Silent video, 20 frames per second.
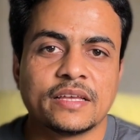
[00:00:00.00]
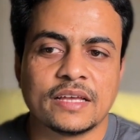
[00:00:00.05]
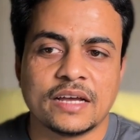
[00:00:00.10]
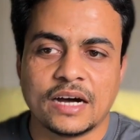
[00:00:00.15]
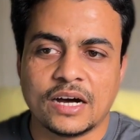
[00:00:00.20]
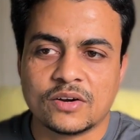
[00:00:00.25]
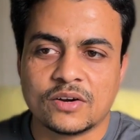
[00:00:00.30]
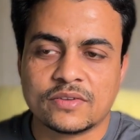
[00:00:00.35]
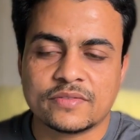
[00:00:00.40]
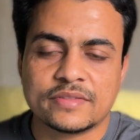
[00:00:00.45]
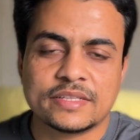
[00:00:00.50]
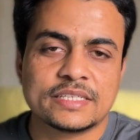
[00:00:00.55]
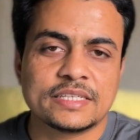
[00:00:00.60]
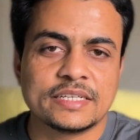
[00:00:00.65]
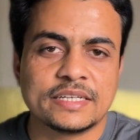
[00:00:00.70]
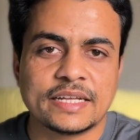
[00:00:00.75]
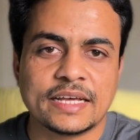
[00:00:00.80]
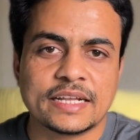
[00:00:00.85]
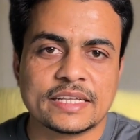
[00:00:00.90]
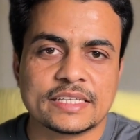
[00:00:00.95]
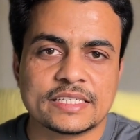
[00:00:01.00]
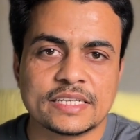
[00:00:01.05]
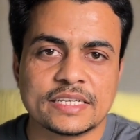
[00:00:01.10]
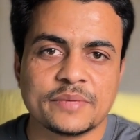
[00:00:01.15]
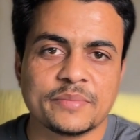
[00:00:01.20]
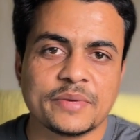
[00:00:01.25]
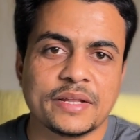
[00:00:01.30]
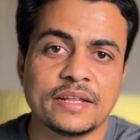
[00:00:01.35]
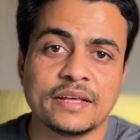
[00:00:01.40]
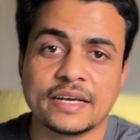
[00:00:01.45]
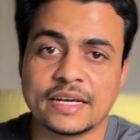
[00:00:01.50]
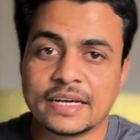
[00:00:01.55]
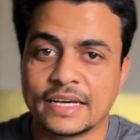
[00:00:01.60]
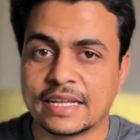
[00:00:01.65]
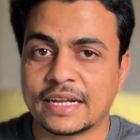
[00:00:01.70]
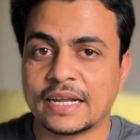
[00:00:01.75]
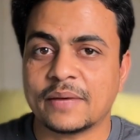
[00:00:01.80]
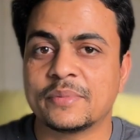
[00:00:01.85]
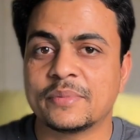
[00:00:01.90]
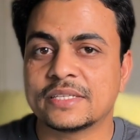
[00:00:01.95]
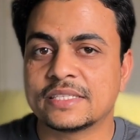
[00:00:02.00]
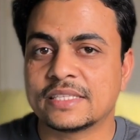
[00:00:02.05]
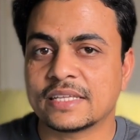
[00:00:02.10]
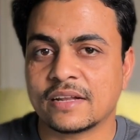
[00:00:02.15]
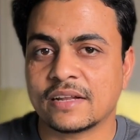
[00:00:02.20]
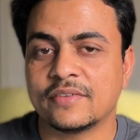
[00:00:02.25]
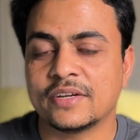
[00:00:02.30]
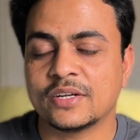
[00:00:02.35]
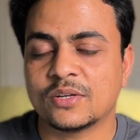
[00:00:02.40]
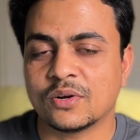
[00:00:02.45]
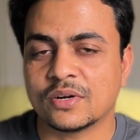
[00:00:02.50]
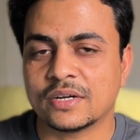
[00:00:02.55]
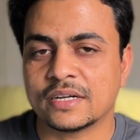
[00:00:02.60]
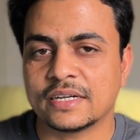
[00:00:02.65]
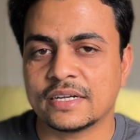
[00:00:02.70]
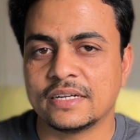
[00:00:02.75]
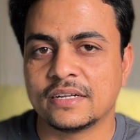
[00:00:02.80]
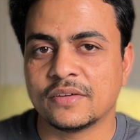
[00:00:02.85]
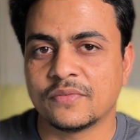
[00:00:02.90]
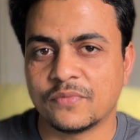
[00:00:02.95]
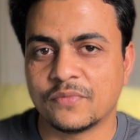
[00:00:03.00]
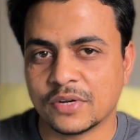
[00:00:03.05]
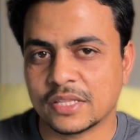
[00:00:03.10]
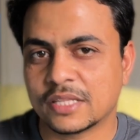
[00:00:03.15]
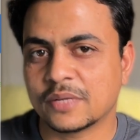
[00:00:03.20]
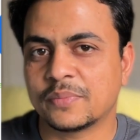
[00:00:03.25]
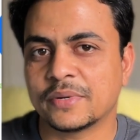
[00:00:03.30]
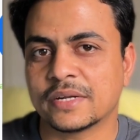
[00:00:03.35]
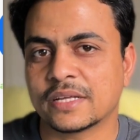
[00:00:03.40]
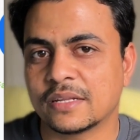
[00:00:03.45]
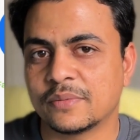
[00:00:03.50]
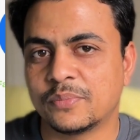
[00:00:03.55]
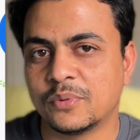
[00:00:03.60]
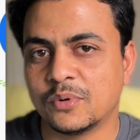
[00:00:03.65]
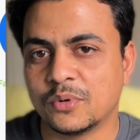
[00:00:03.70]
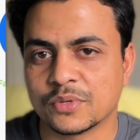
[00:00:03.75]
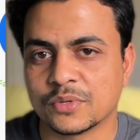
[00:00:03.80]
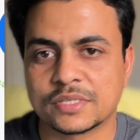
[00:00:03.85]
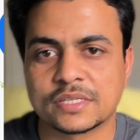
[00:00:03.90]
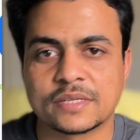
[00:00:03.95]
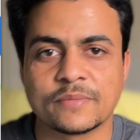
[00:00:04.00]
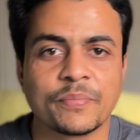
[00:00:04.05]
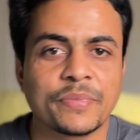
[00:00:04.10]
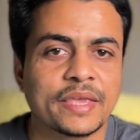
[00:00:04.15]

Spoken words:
out of this entire HTML, grab us the relevant content for the particular post